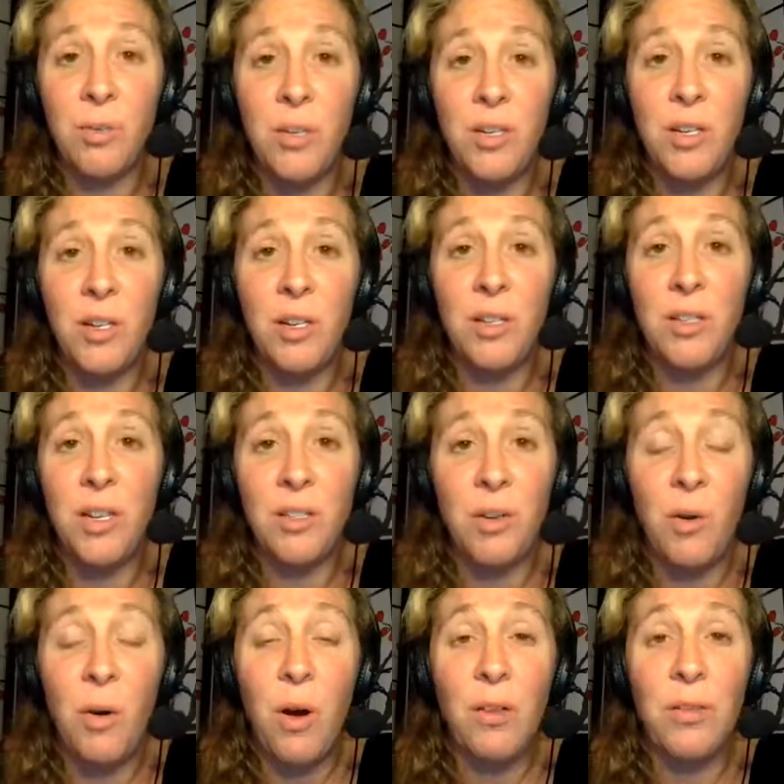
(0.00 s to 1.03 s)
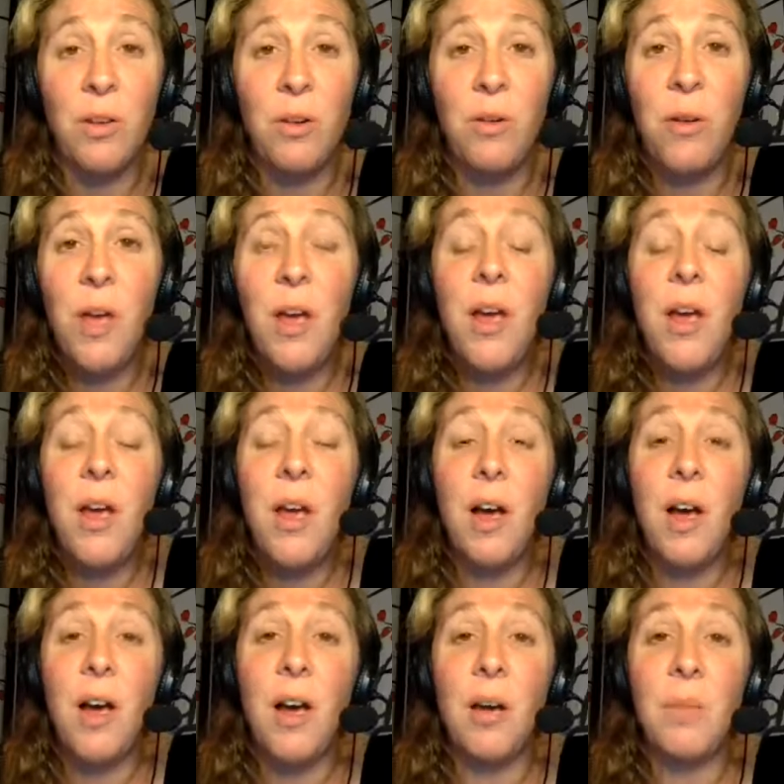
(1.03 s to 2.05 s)
Missy Kosciuszko, also,
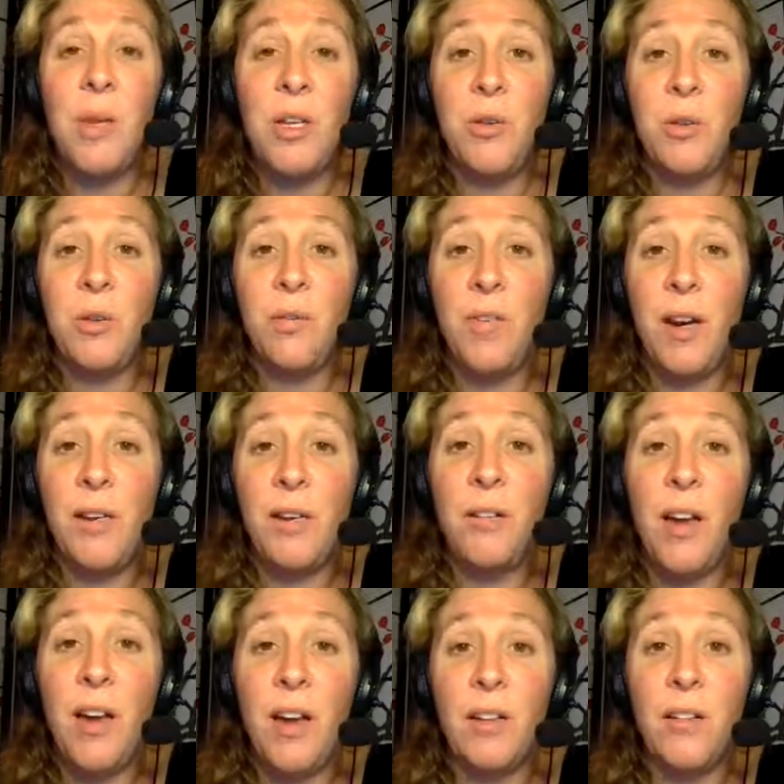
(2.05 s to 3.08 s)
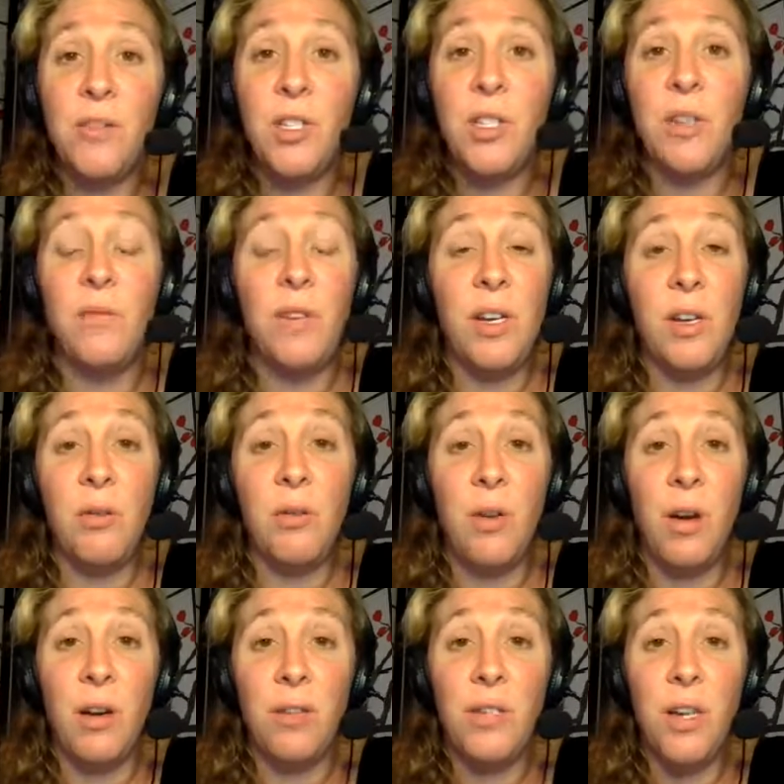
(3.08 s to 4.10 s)
and you can find a lot of just the video
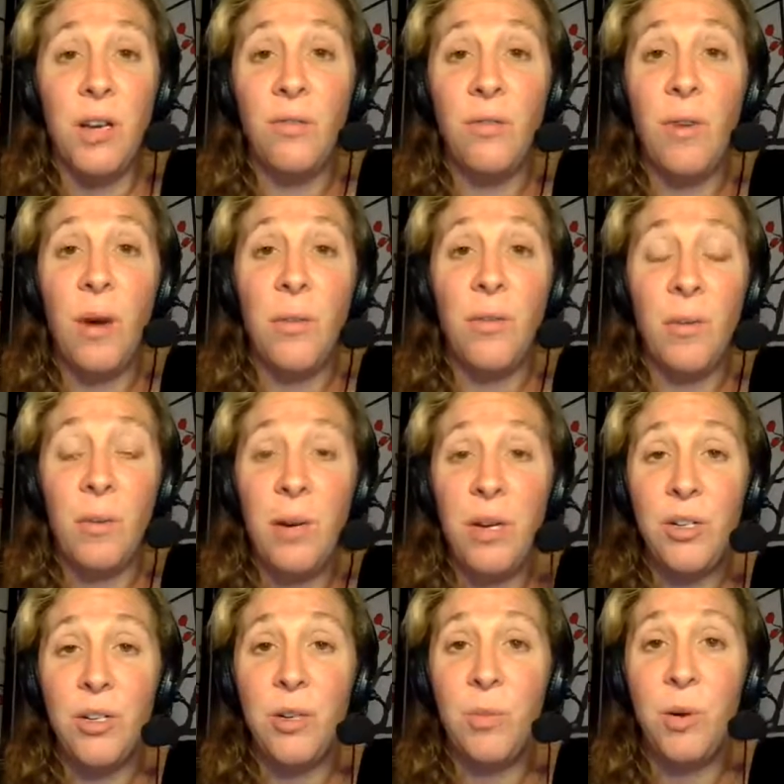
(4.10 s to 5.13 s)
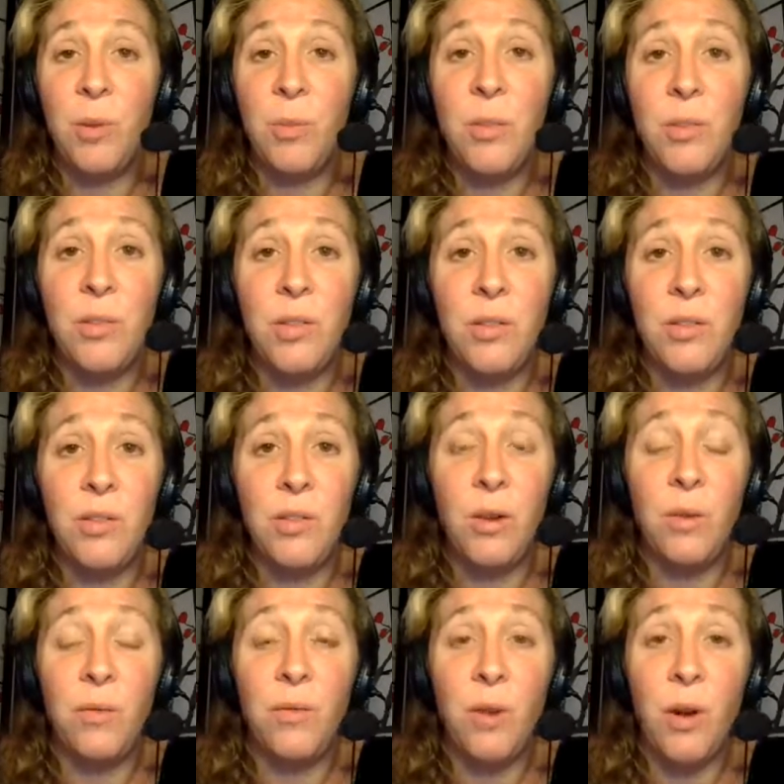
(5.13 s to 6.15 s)
content for information purposes.
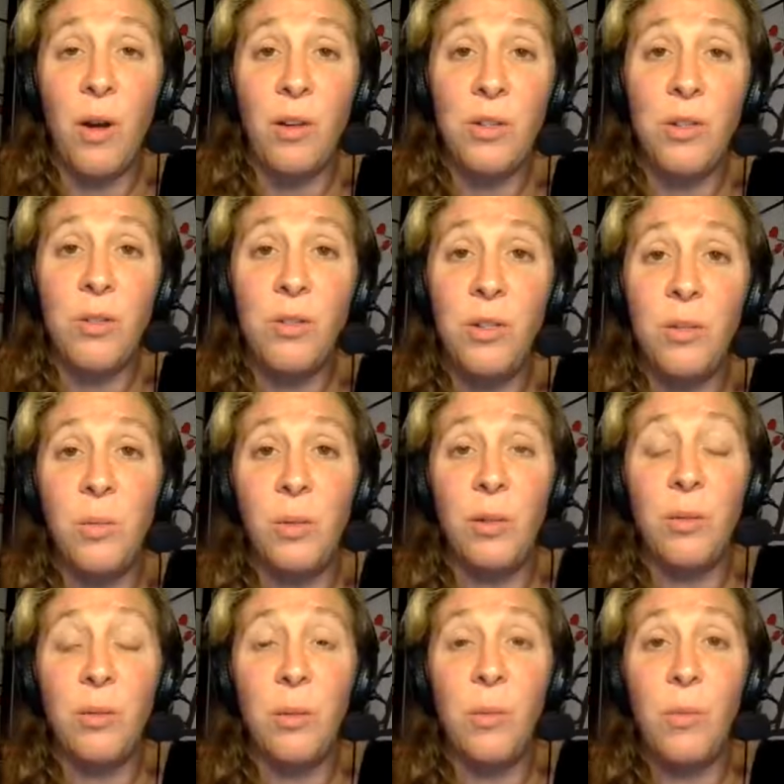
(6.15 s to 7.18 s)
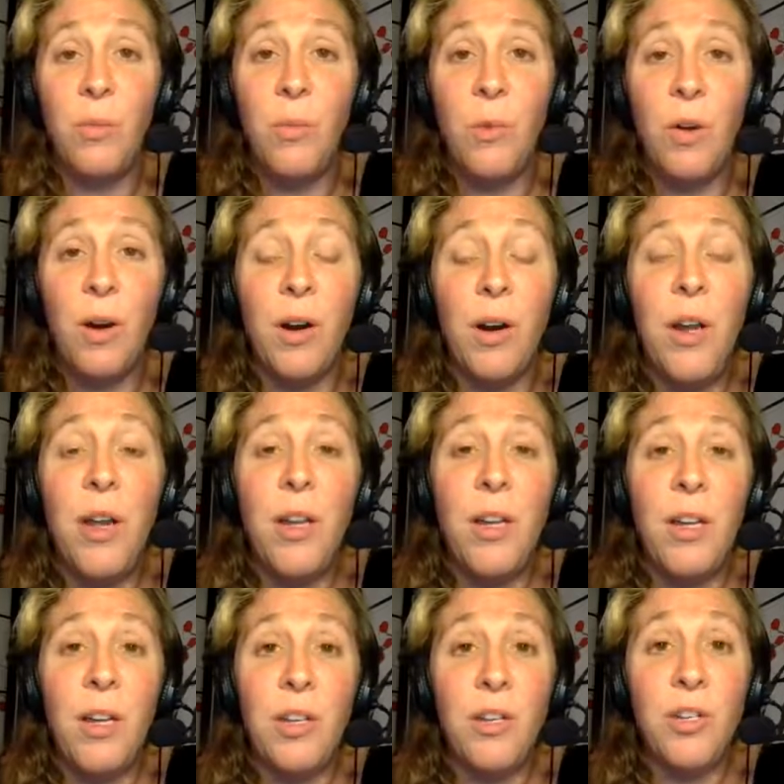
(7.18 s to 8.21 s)
So, if you're on YouTube a little bit more
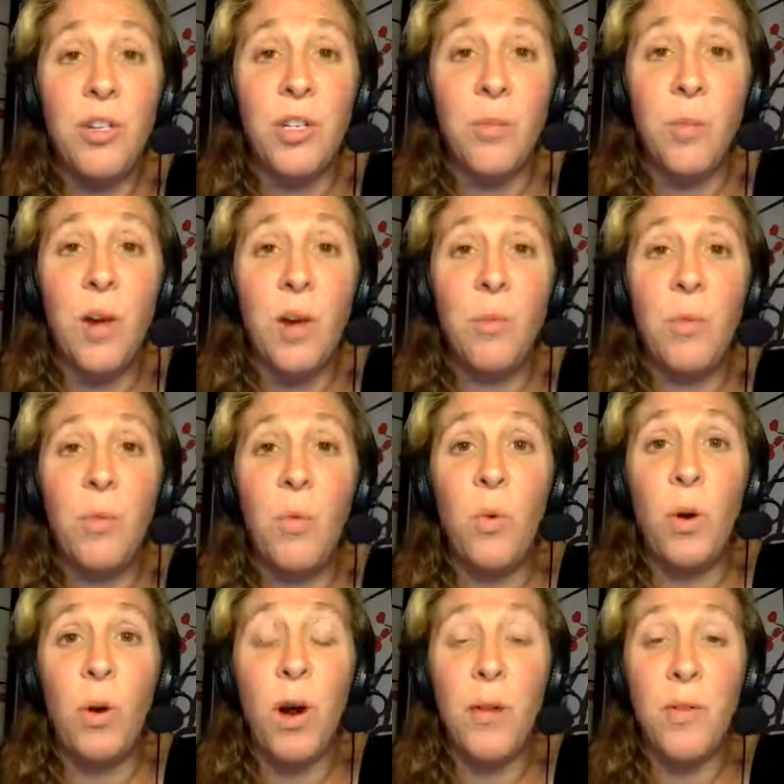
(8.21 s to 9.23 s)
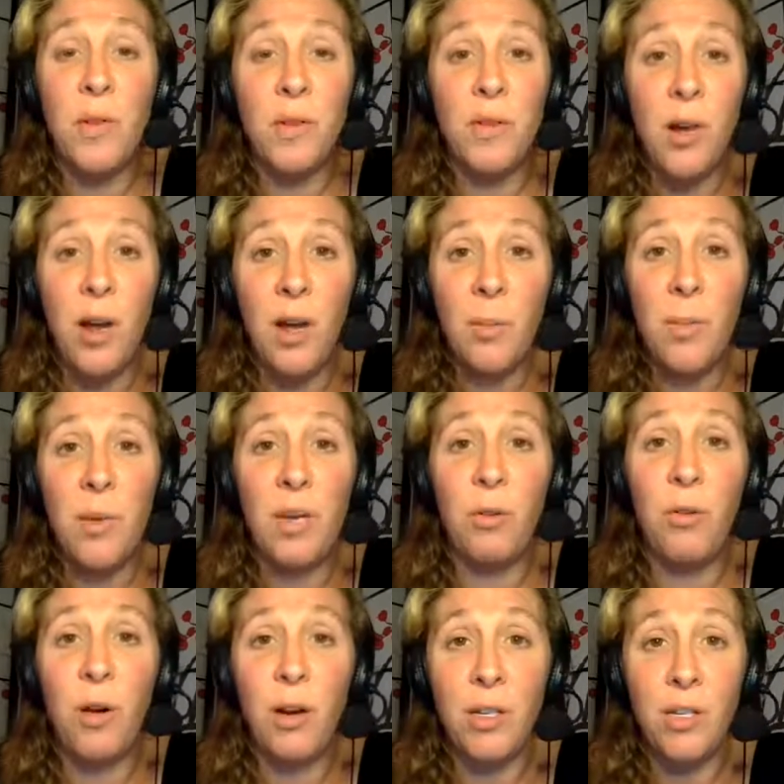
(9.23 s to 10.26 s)
and you just want more on this topic,
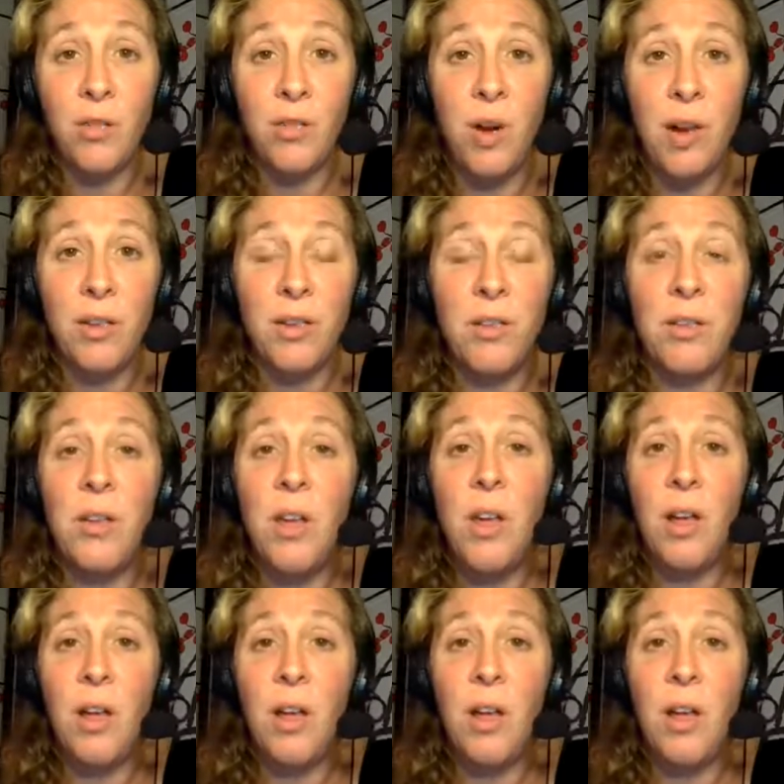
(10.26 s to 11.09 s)
chronic stress,